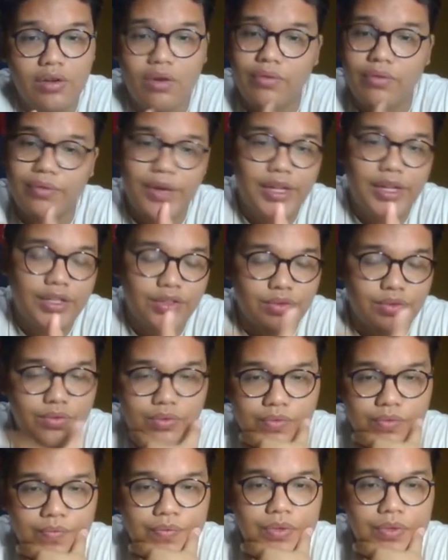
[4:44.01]
of value,
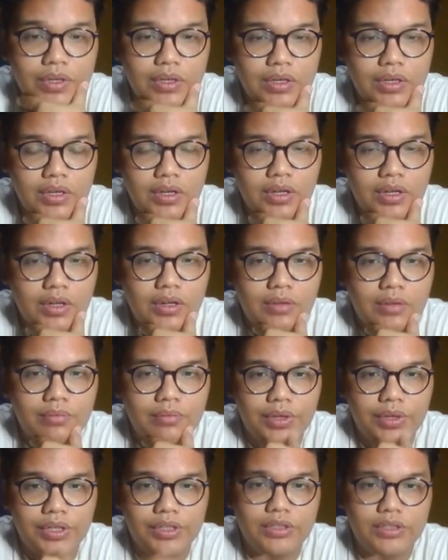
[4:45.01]

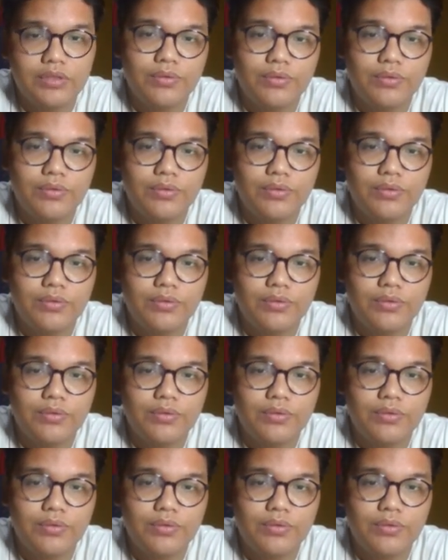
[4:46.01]
because the